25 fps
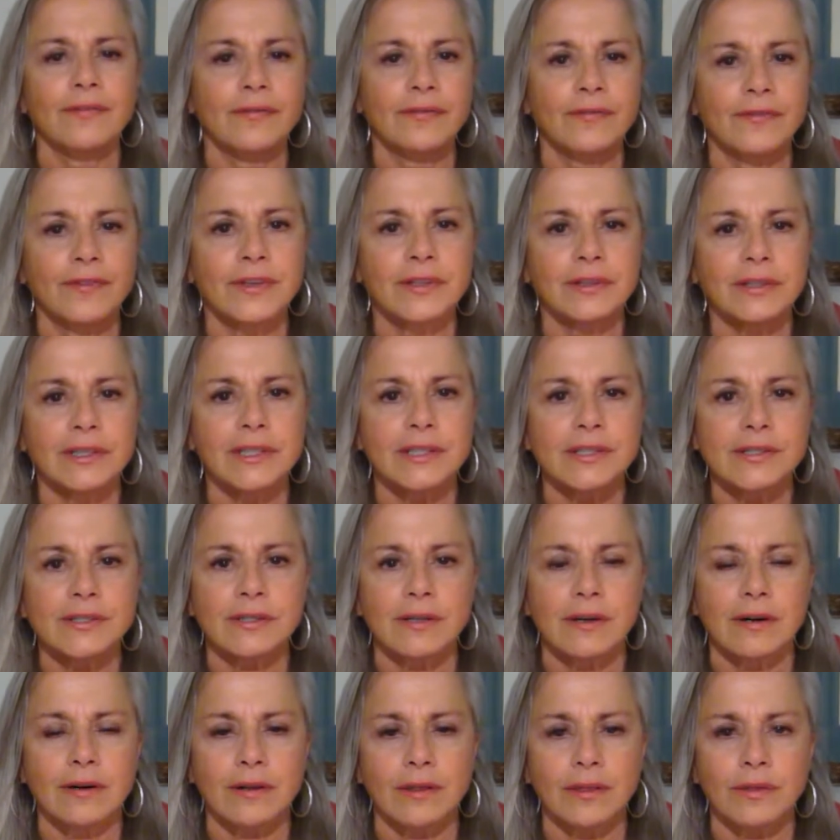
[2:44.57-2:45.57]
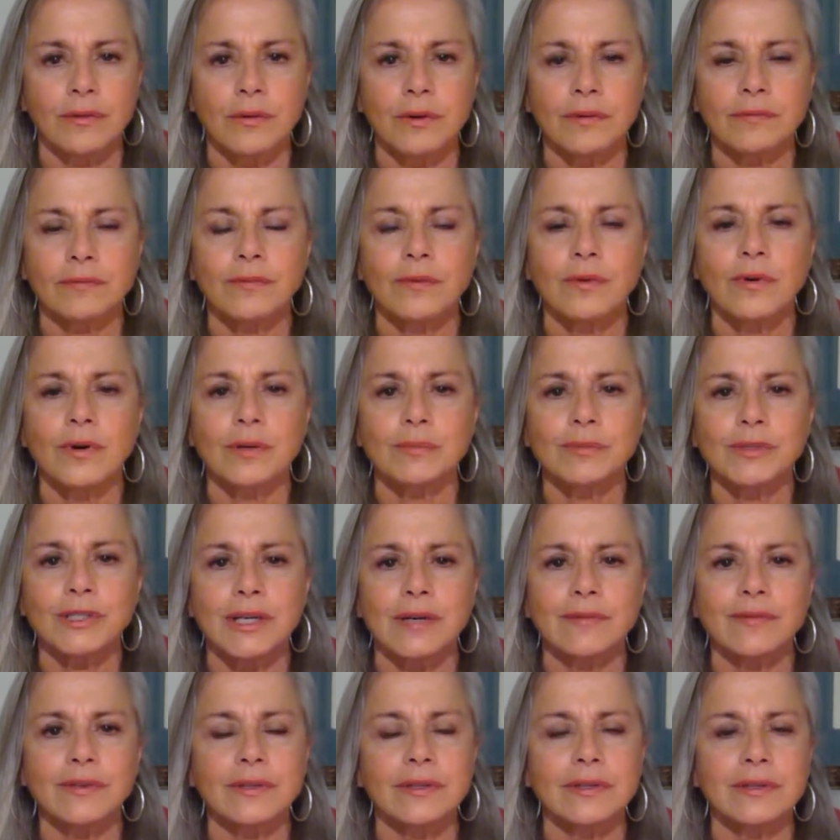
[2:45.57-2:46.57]
feelings our thought forms
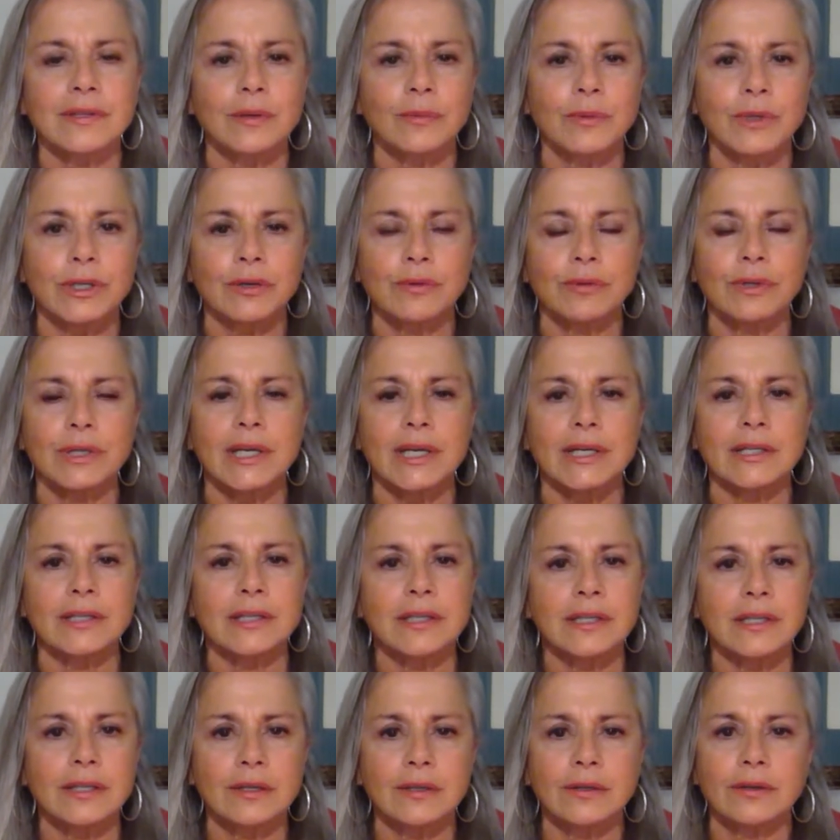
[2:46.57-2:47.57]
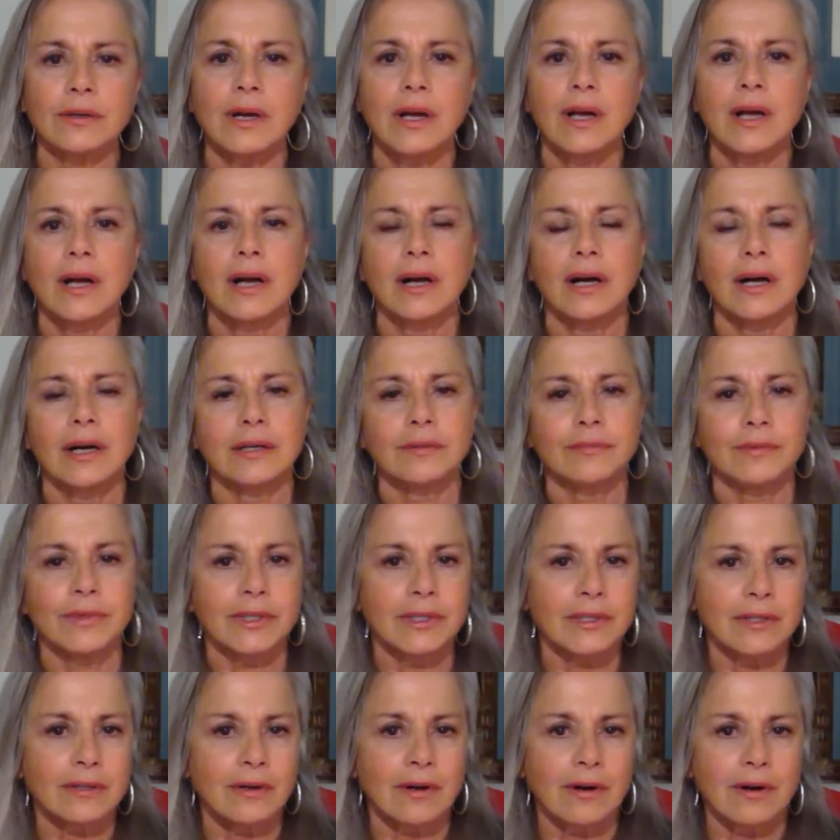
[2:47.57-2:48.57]
everything that we created here
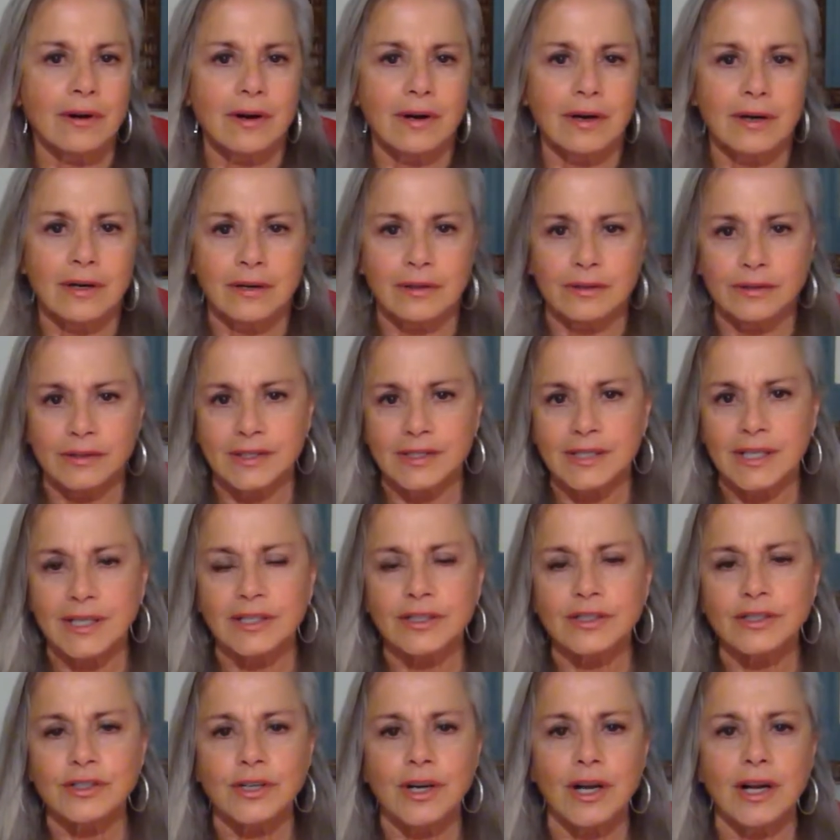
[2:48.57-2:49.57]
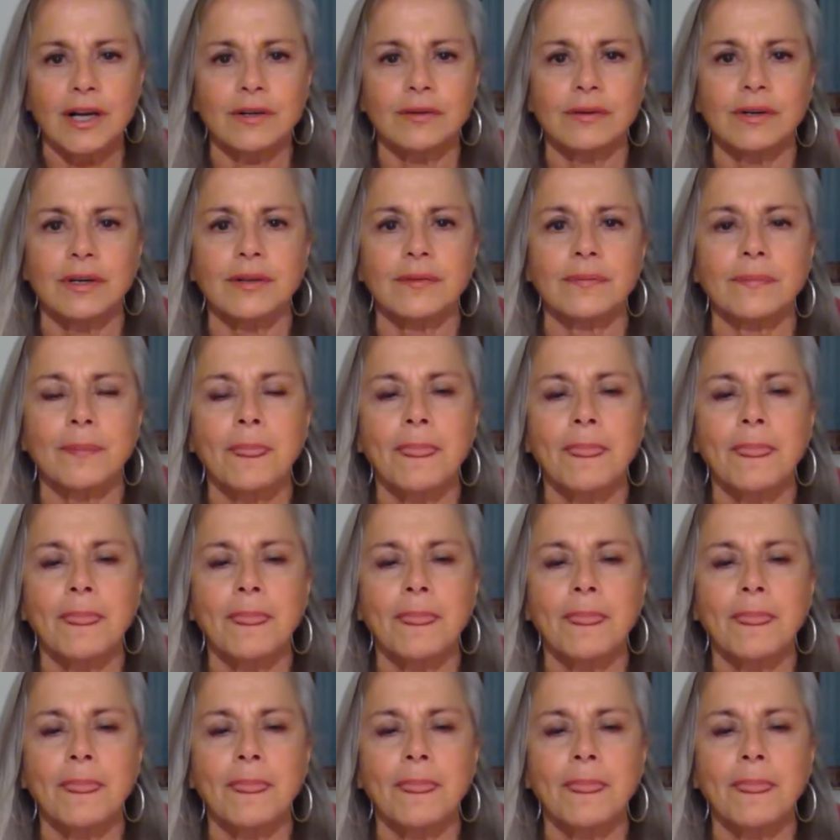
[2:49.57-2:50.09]
in our second chakra,